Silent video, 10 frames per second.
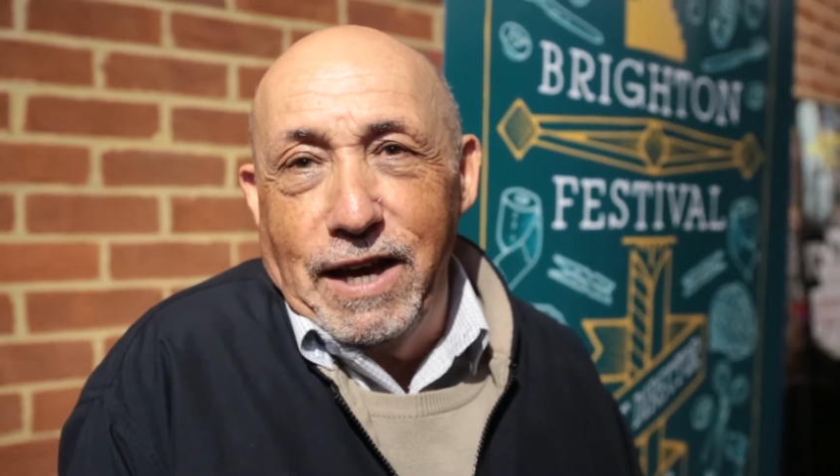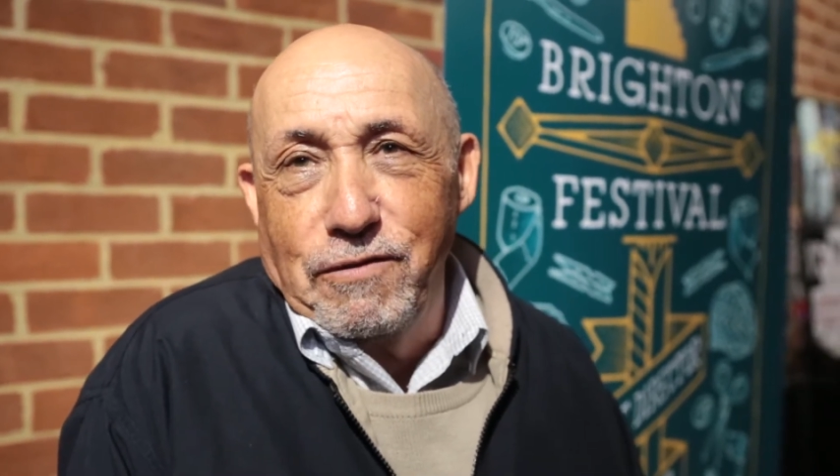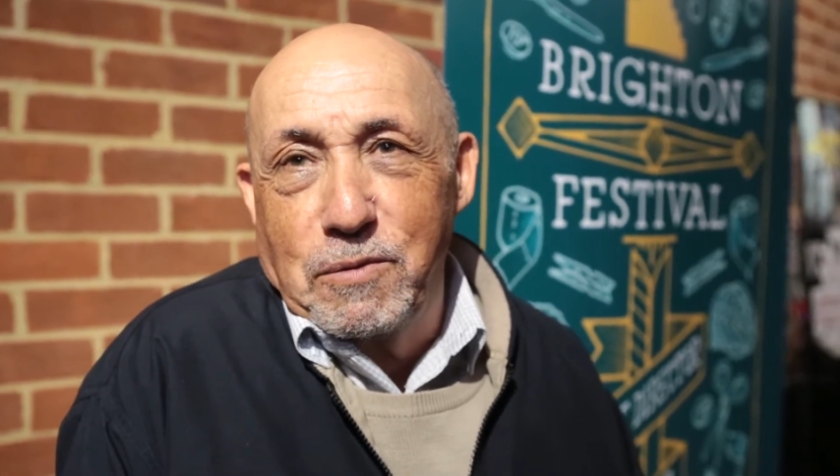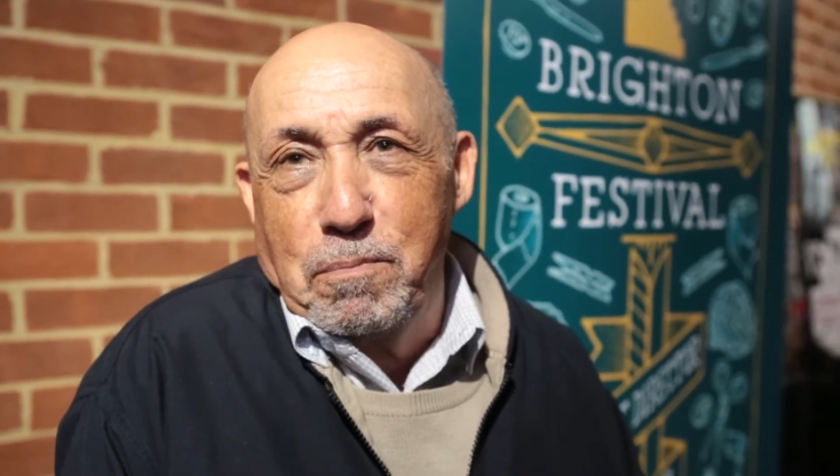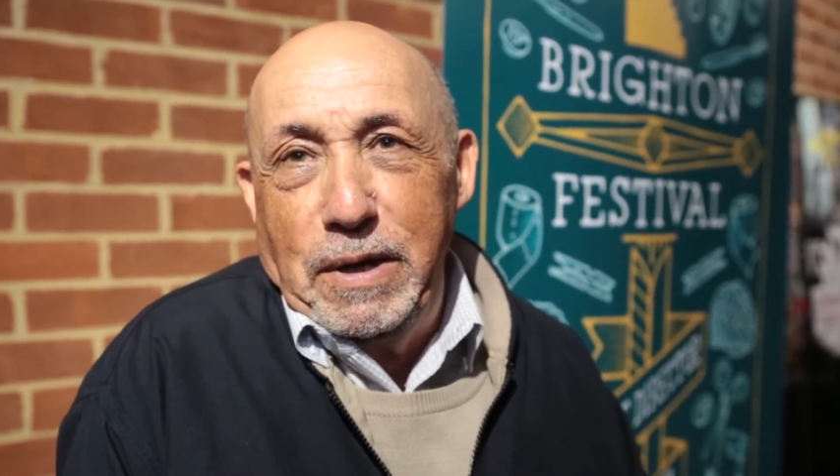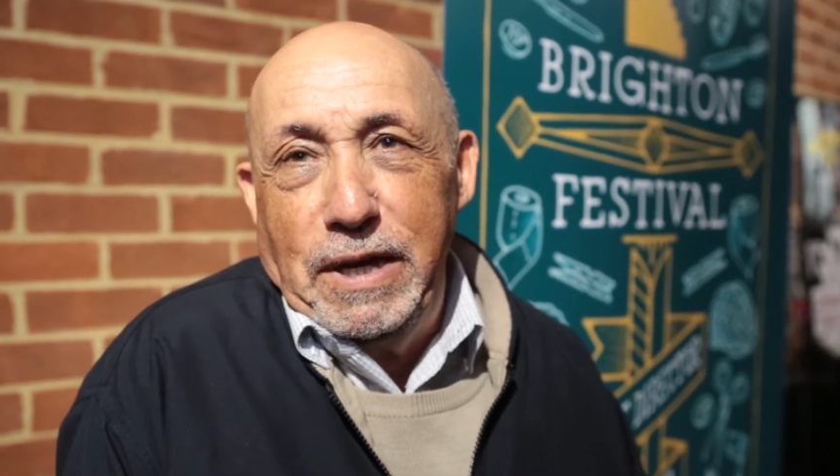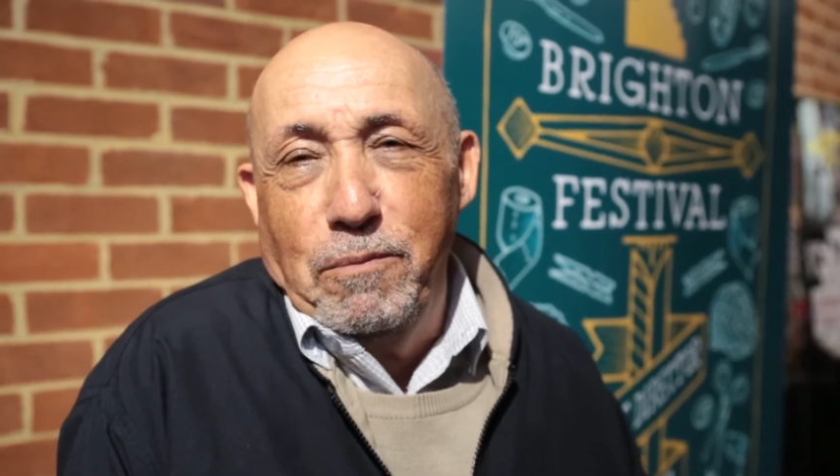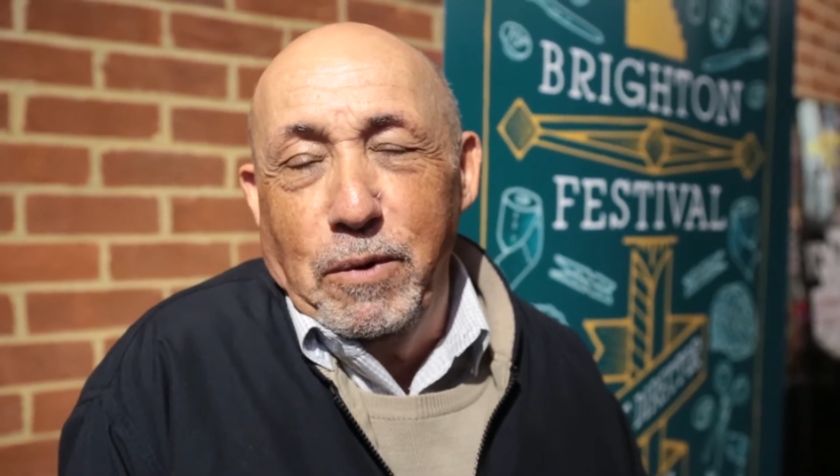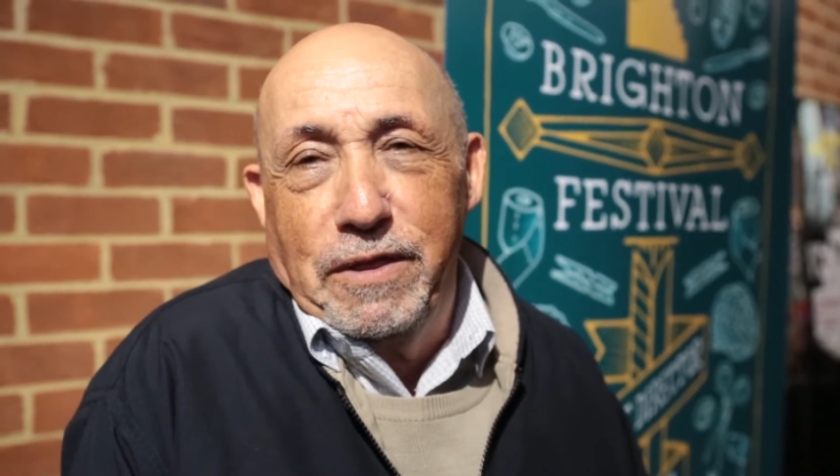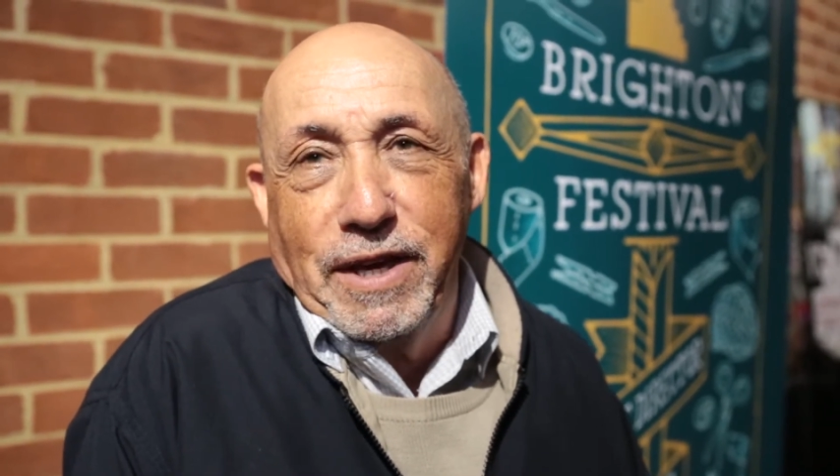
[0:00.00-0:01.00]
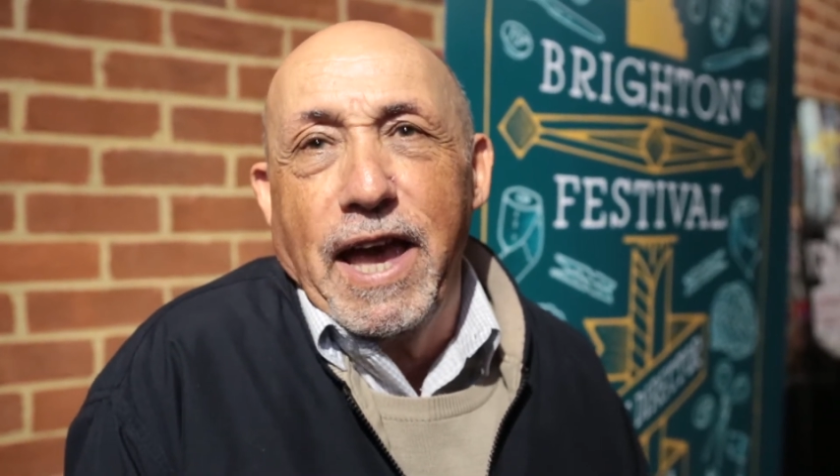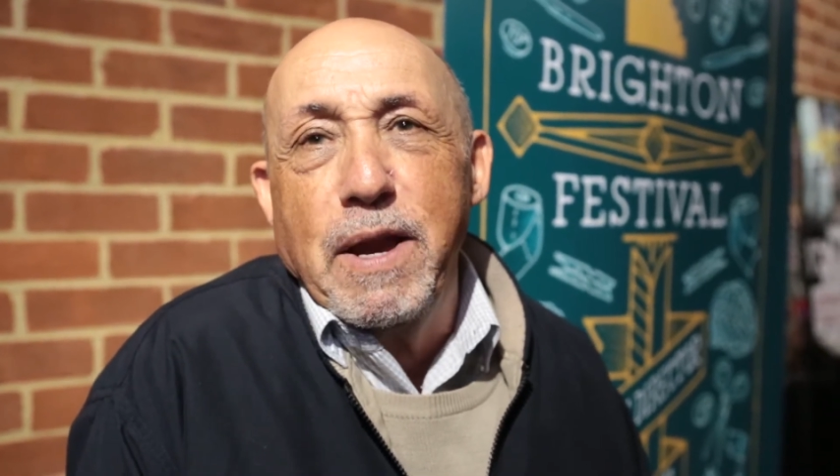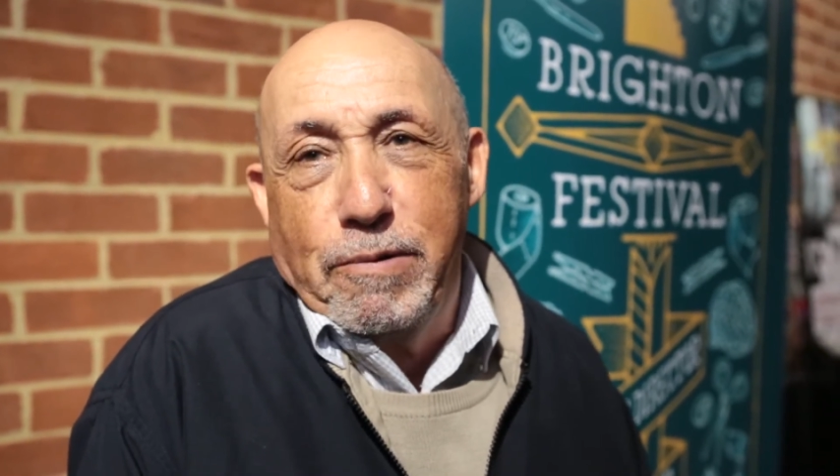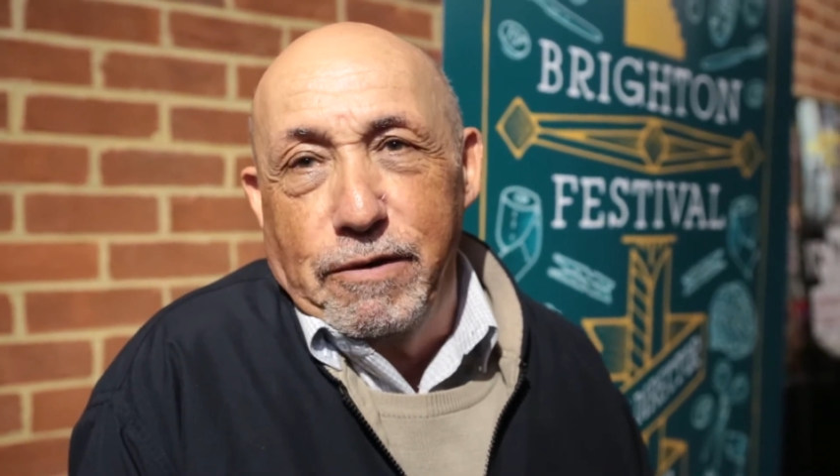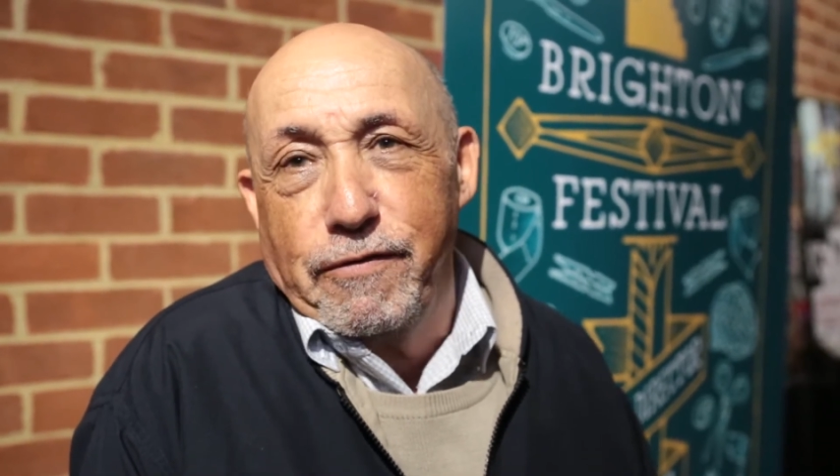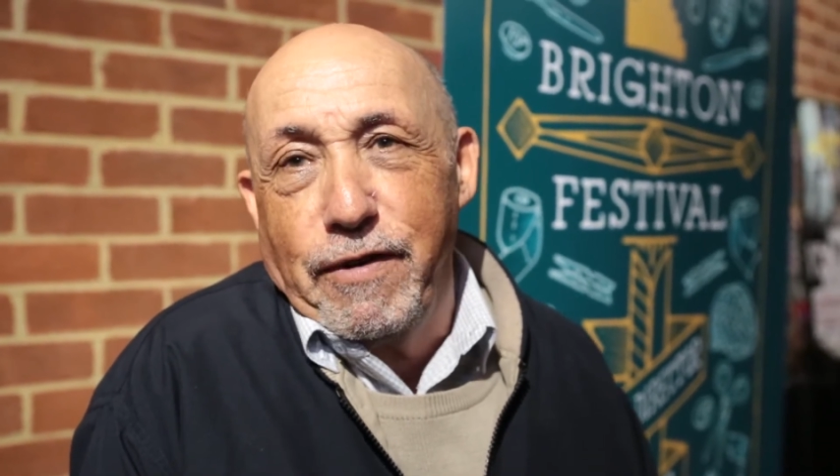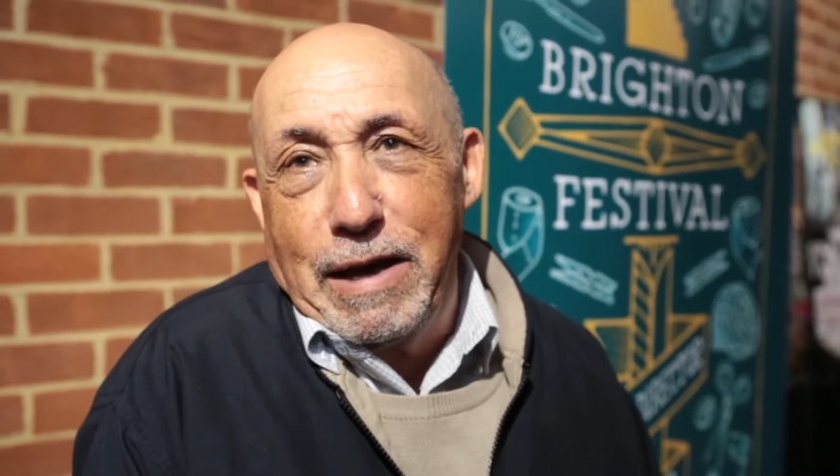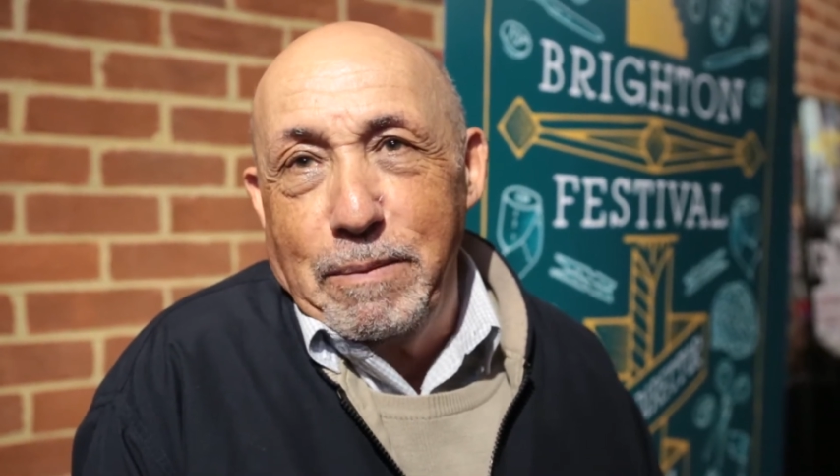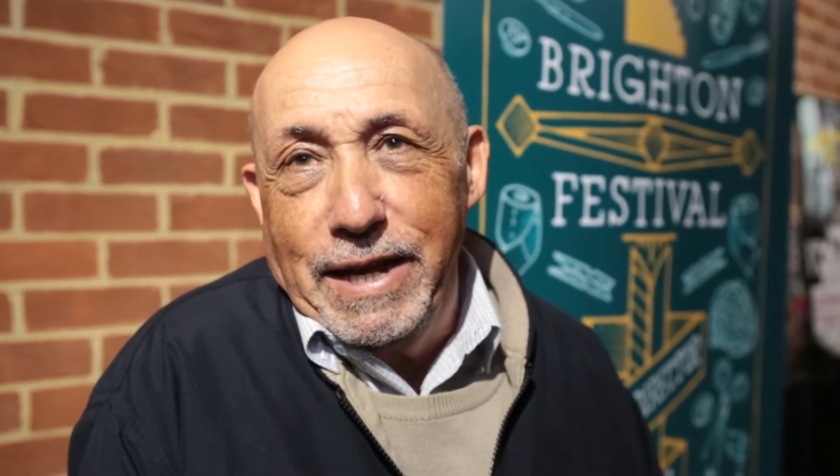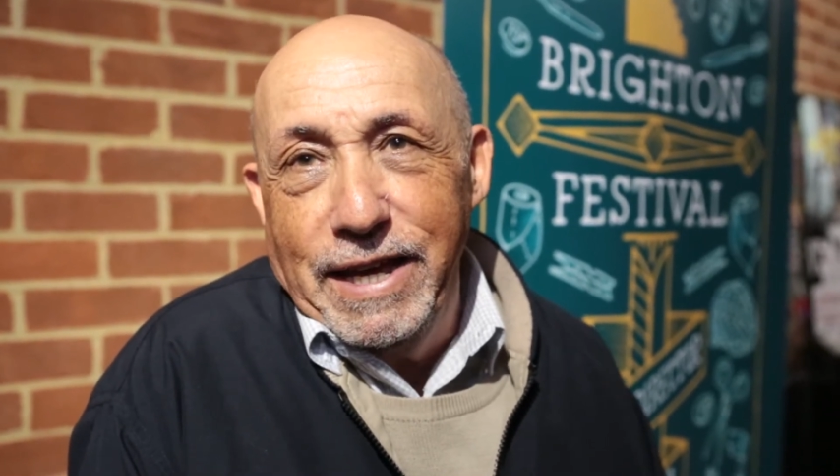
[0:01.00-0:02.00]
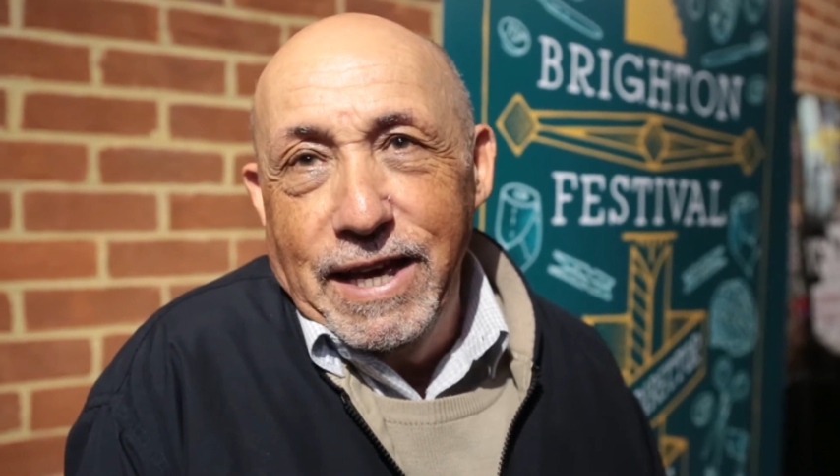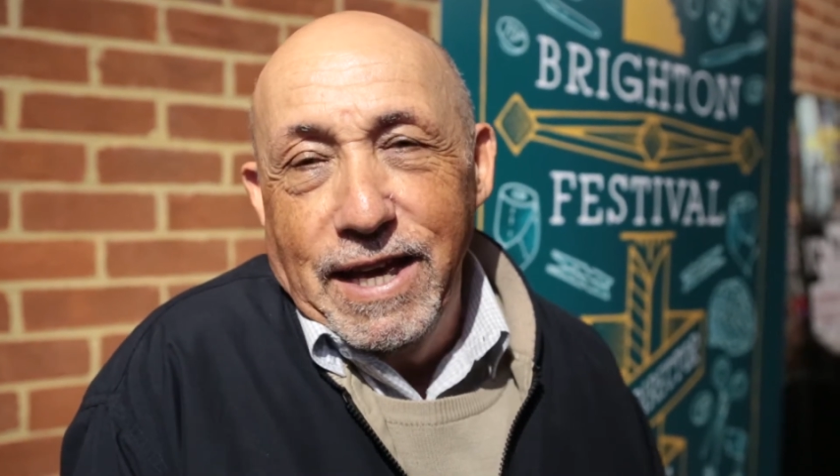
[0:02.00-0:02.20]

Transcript: I've been with the Gabriel family,